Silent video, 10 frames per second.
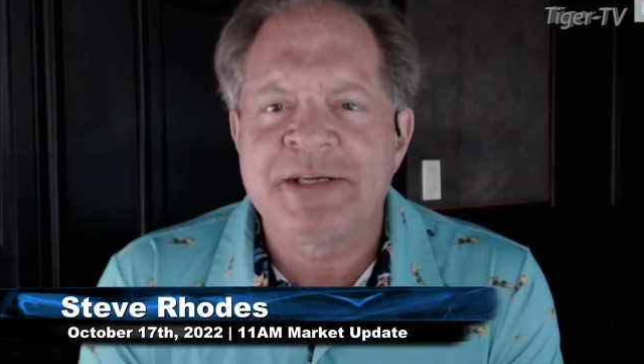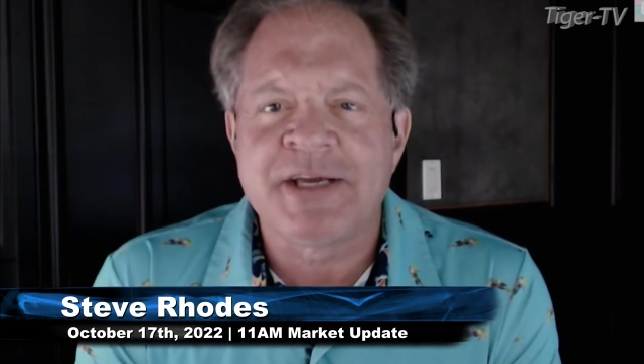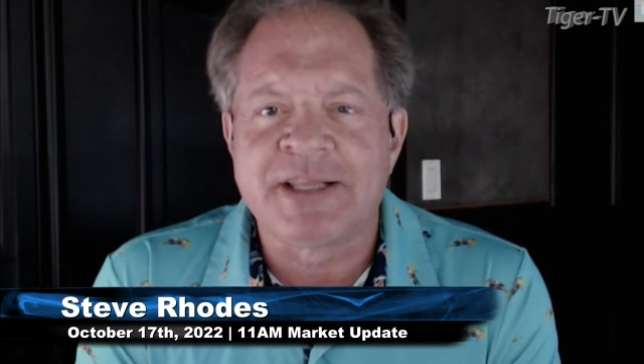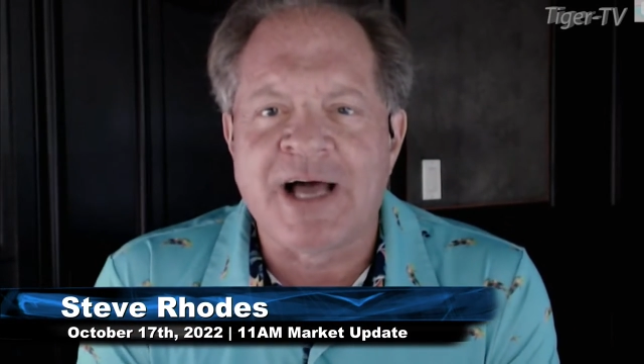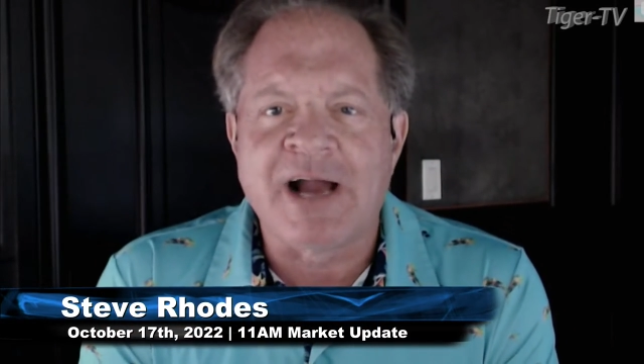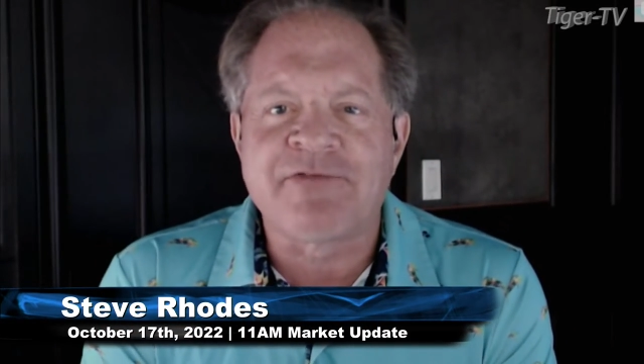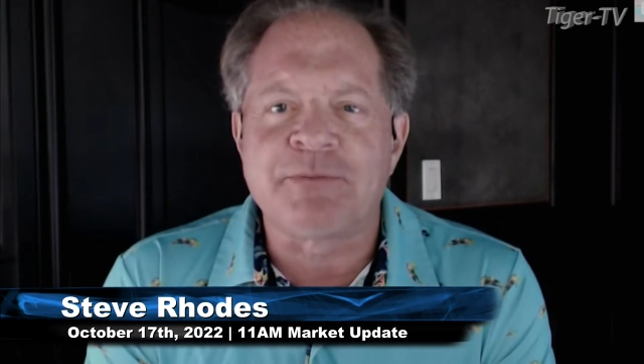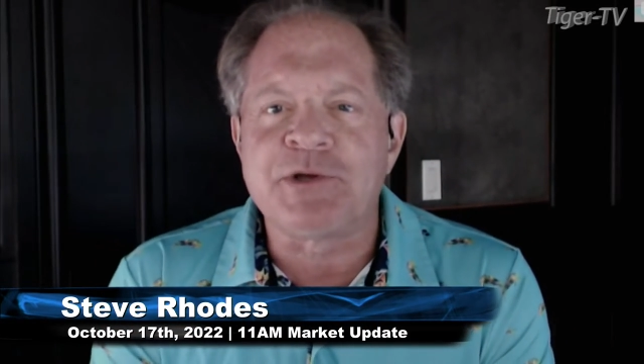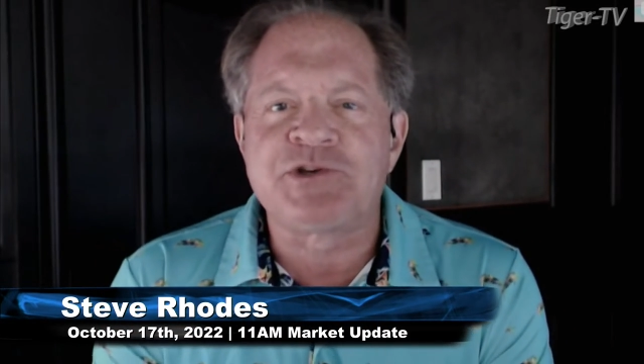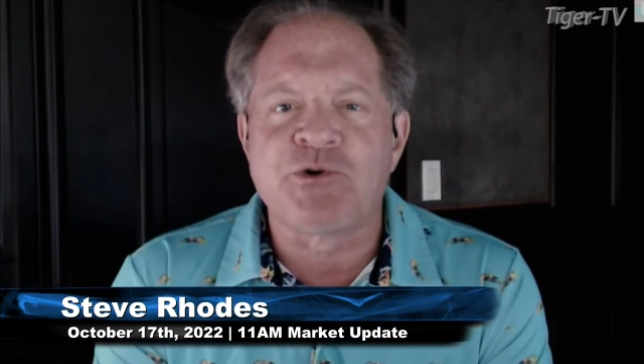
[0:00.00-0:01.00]
to you live from
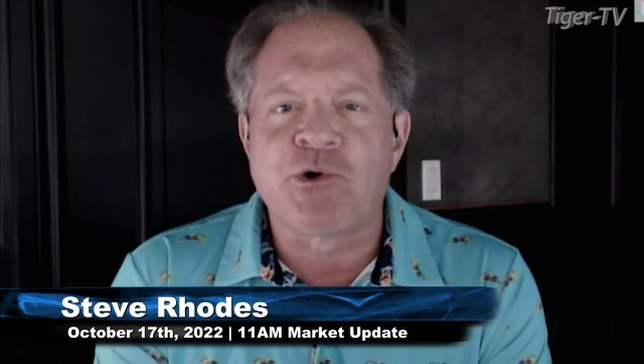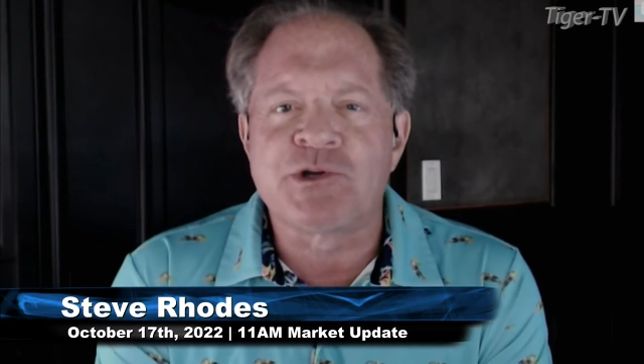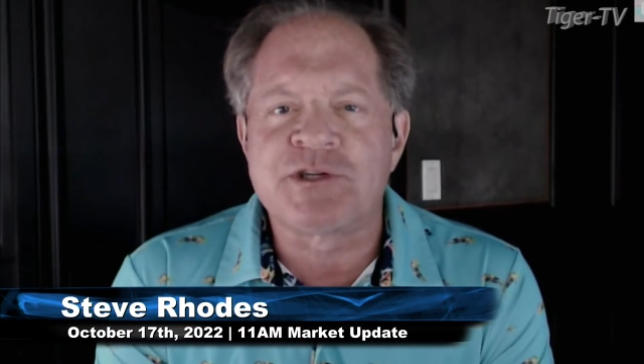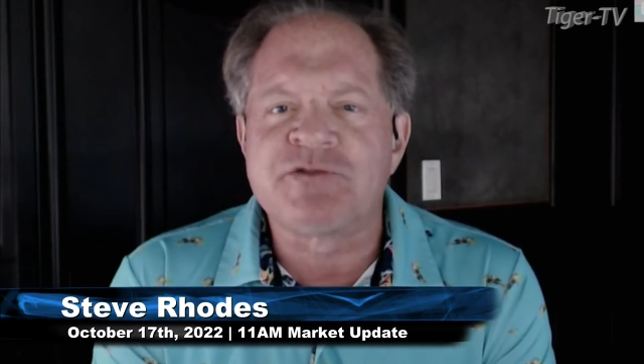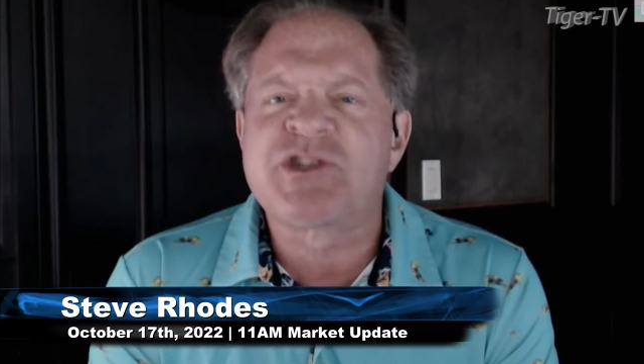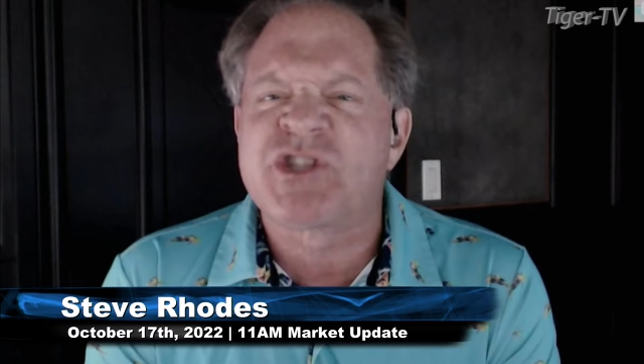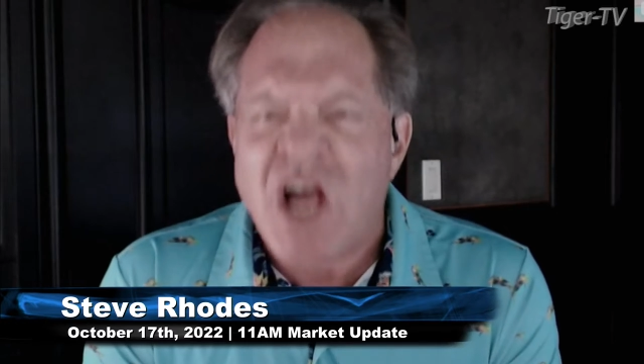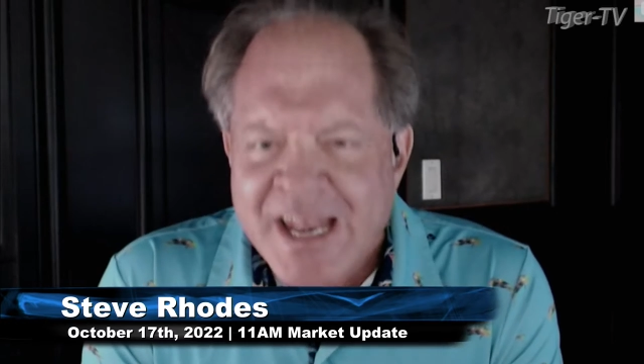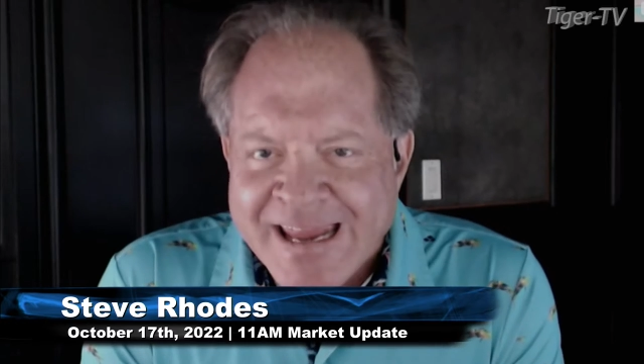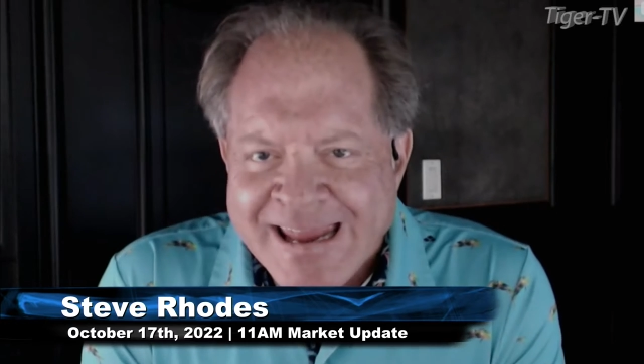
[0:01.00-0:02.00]
the shores of
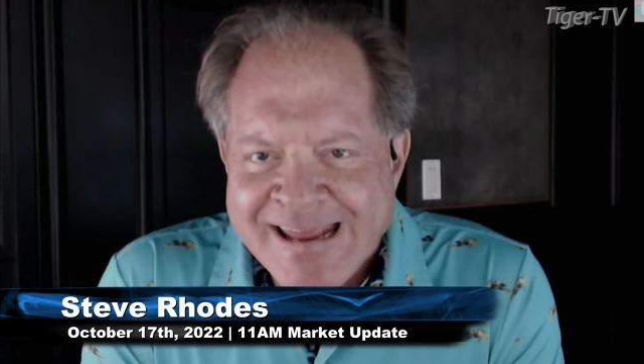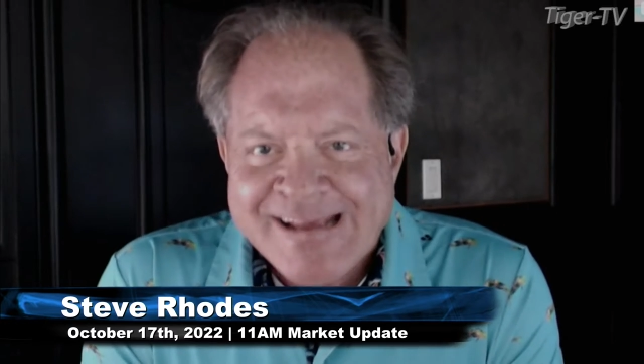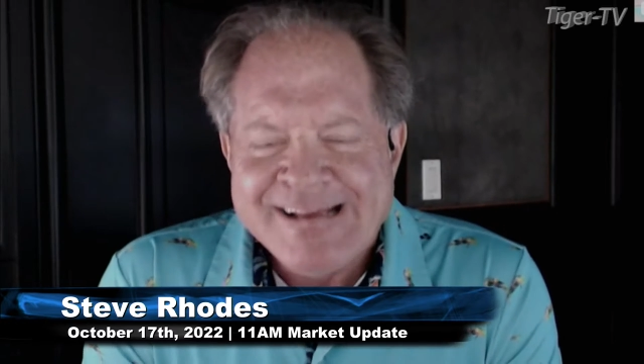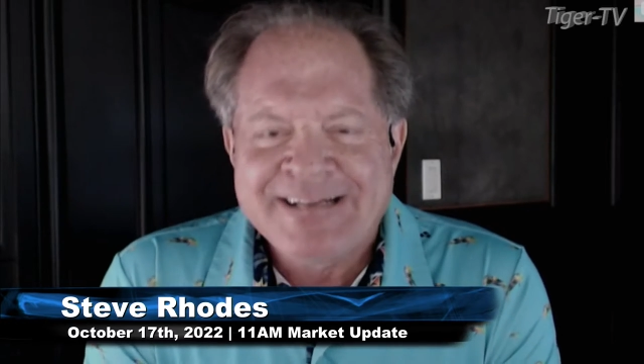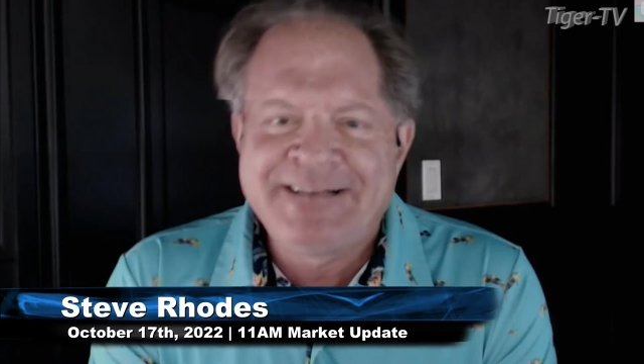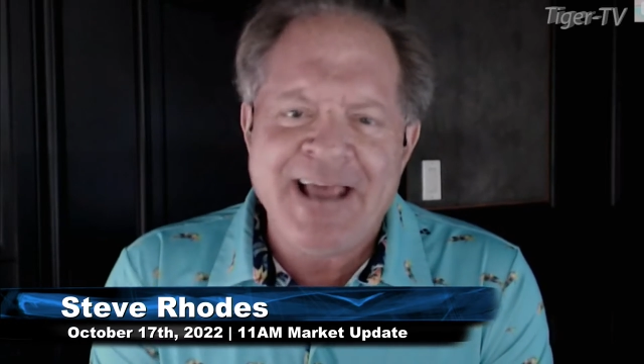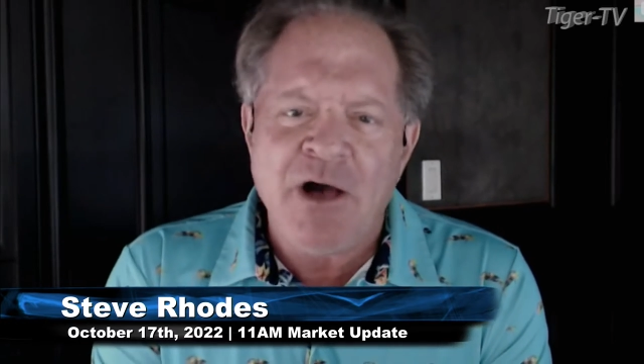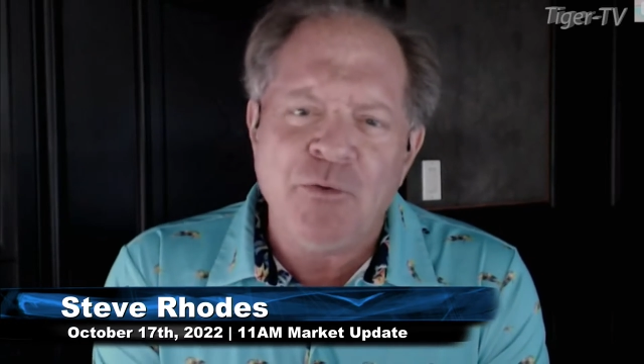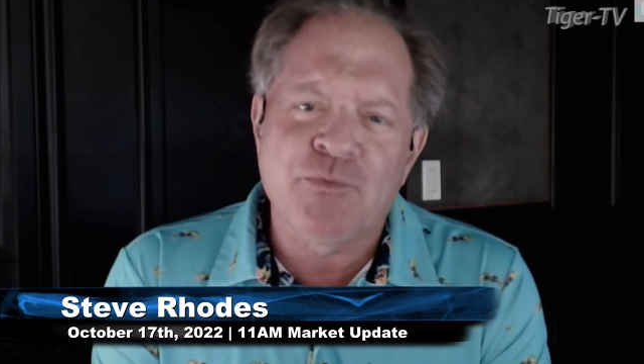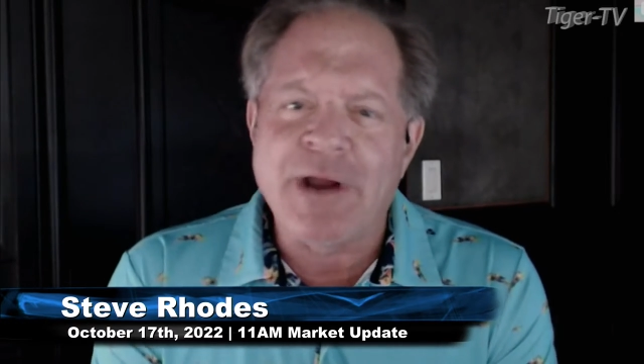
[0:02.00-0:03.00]
sunny
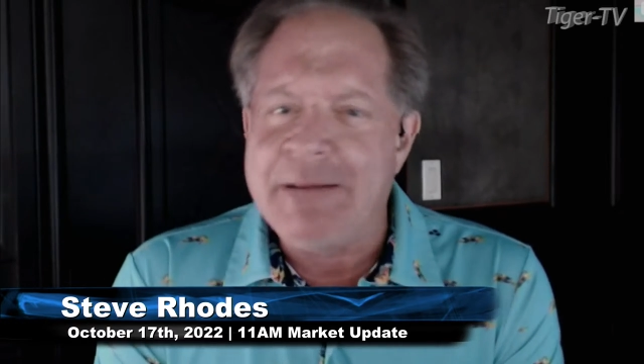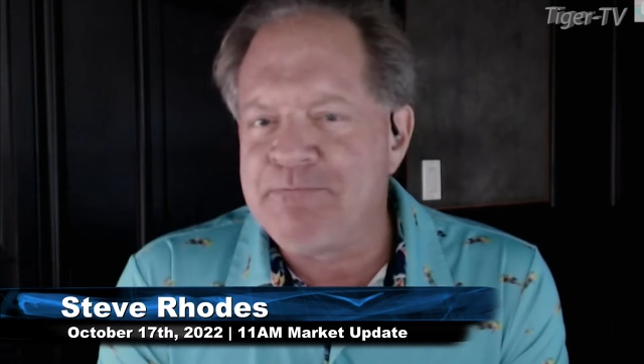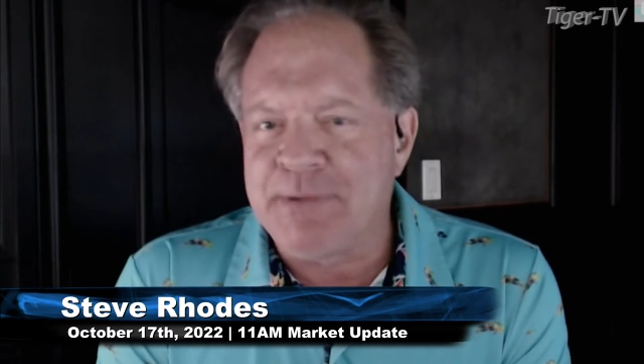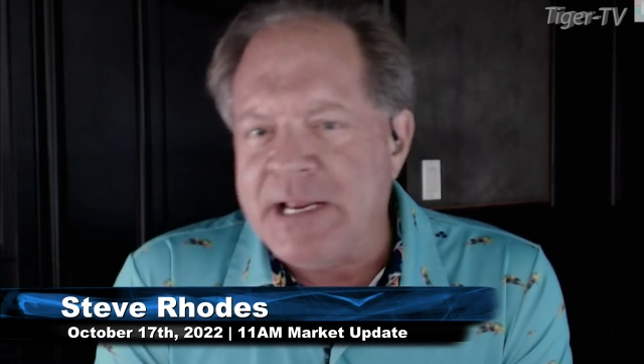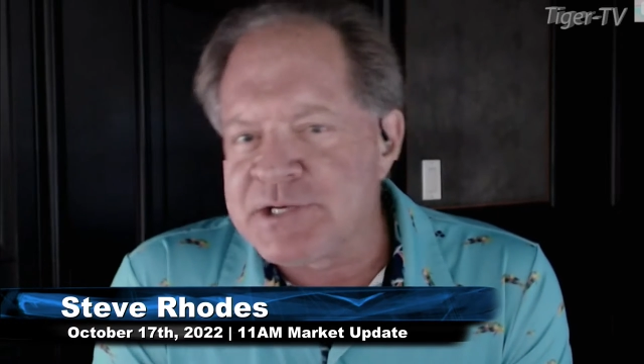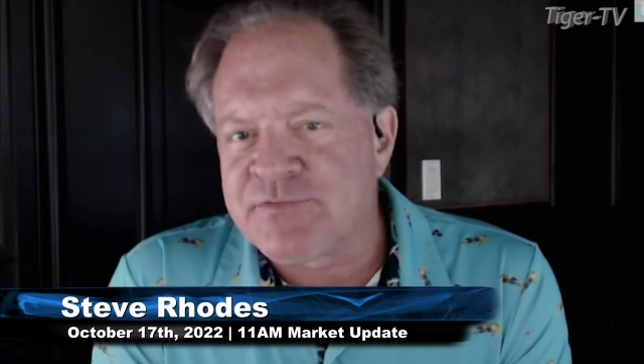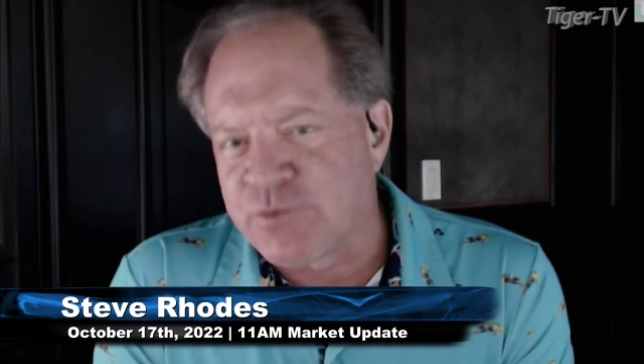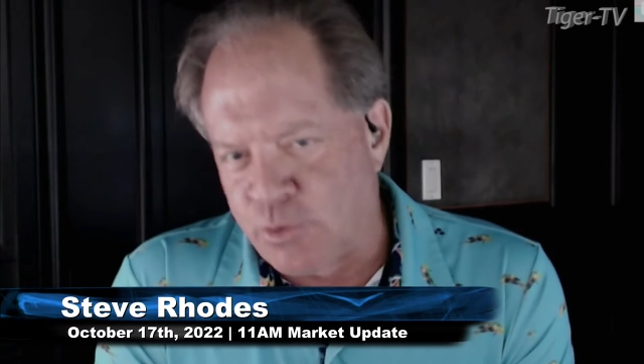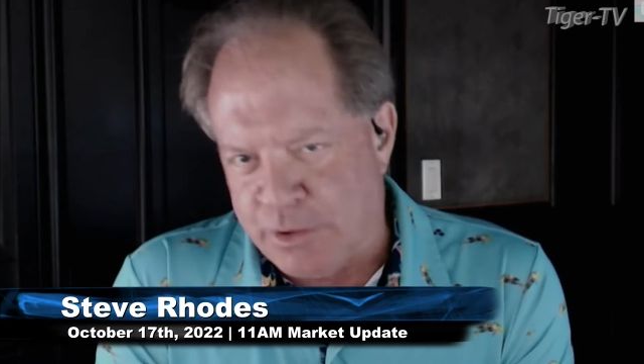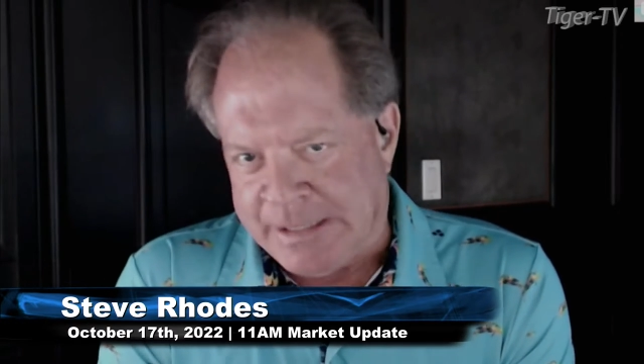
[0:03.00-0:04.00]
Delray Beach,
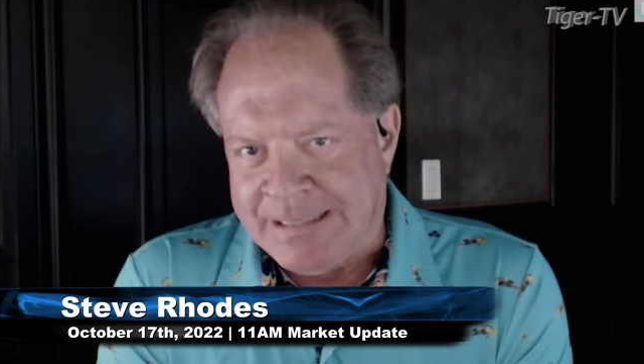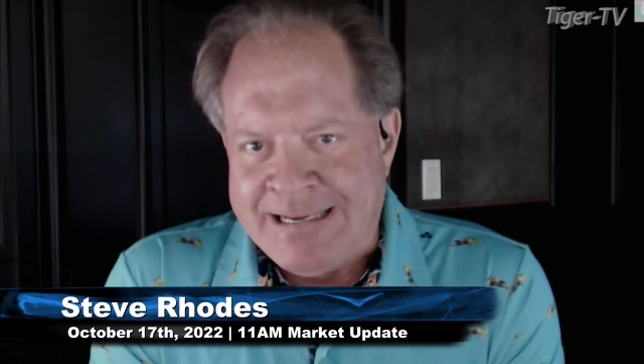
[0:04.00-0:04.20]
Florida.